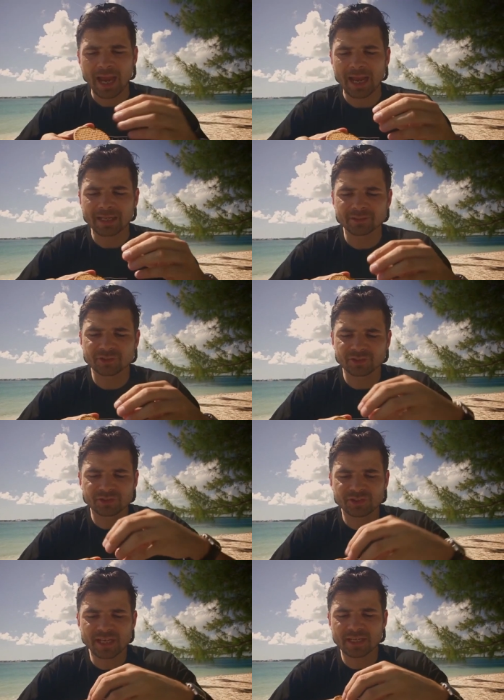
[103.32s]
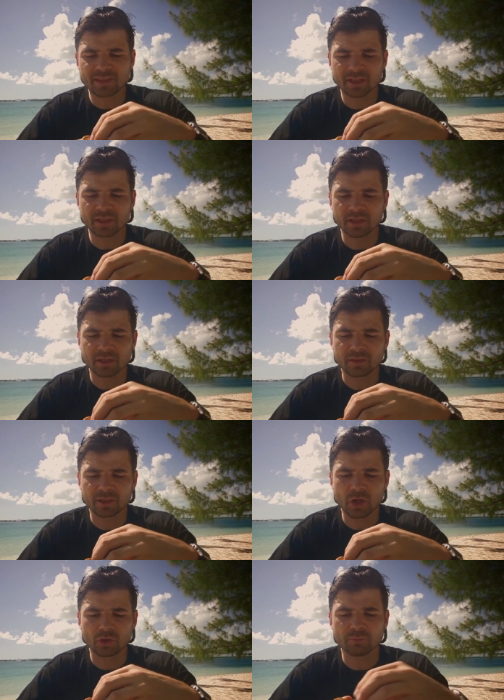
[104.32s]
And to stick the,
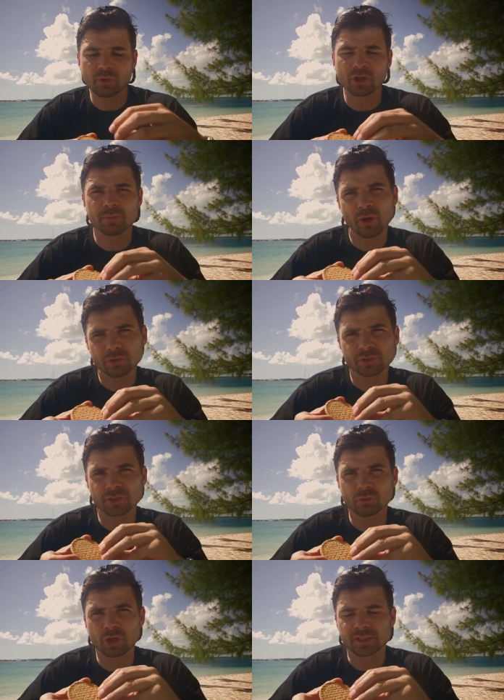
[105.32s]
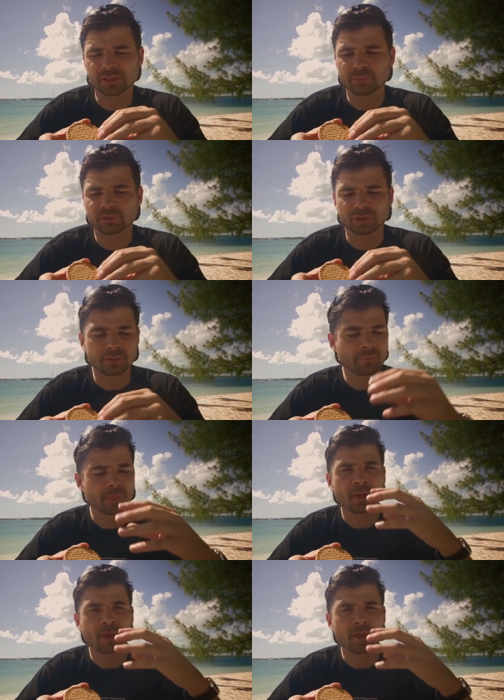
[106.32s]
the coral polyp onto the rocky substrate,